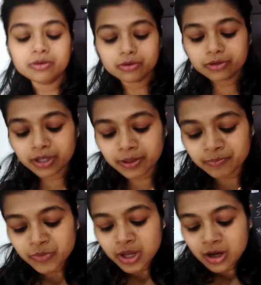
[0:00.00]
Okay,
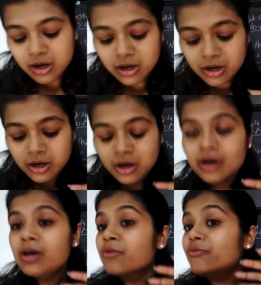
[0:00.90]

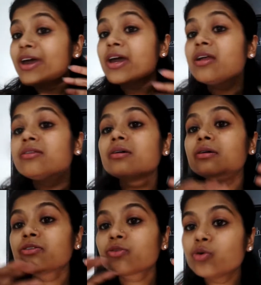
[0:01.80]
where
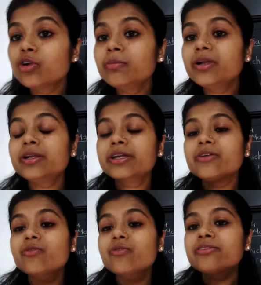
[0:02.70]
the school
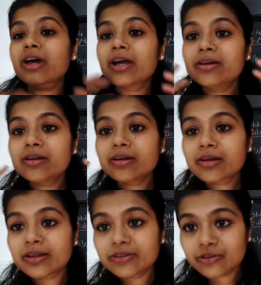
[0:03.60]
building was under
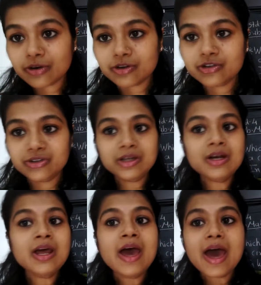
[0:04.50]

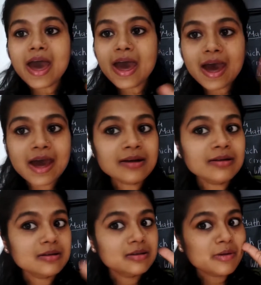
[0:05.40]
construction,
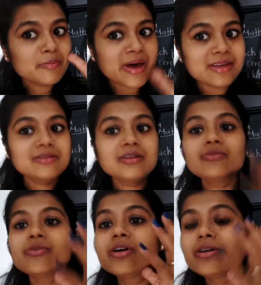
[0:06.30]
and the
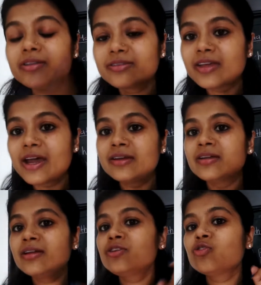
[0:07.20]
mason were
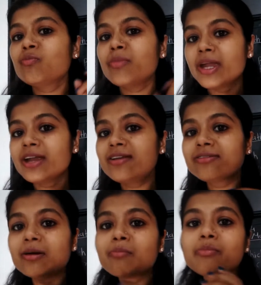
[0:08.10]
decided to make
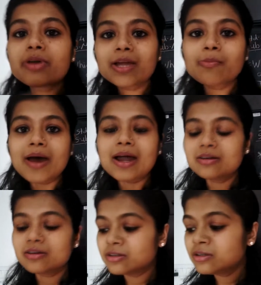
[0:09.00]
some brick
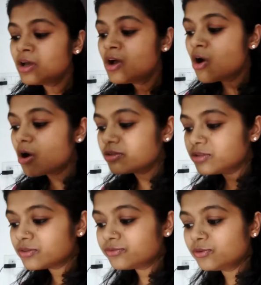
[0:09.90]
pattern on
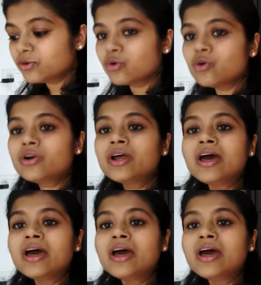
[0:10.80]
the floor